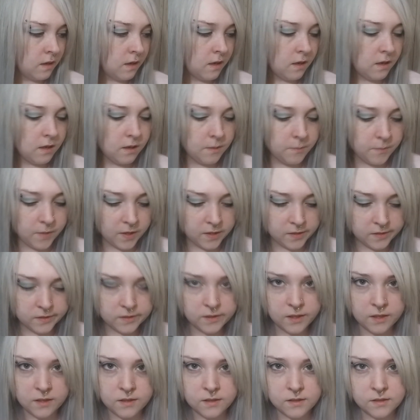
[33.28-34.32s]
um, I
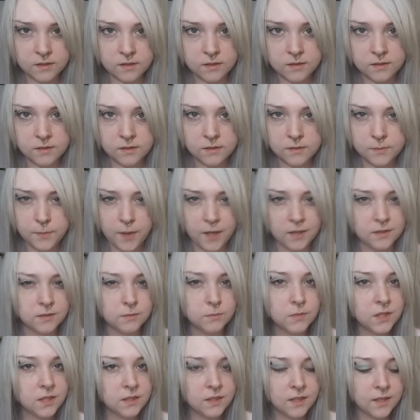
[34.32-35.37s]
just got this this
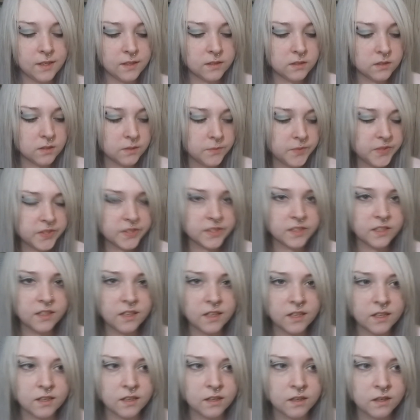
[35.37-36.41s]
past Monday so I'm using
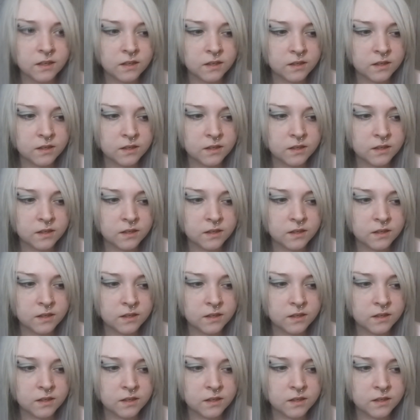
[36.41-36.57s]
it